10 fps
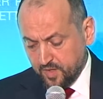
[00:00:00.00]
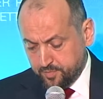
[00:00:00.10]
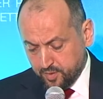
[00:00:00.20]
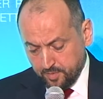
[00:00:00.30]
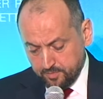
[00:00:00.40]

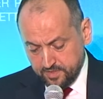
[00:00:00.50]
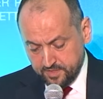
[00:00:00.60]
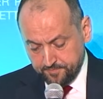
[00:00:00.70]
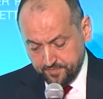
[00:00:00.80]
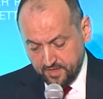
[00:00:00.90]

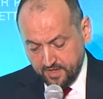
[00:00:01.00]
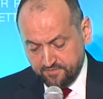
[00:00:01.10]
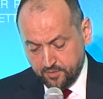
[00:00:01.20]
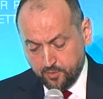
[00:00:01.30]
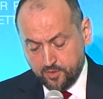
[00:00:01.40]
Probably
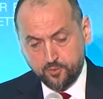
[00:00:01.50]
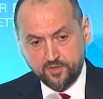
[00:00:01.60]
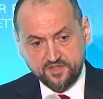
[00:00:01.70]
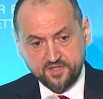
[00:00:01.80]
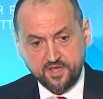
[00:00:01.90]
everyone will
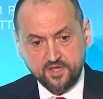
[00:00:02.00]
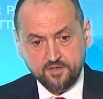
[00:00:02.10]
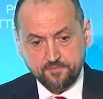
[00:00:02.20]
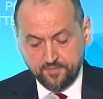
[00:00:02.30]
say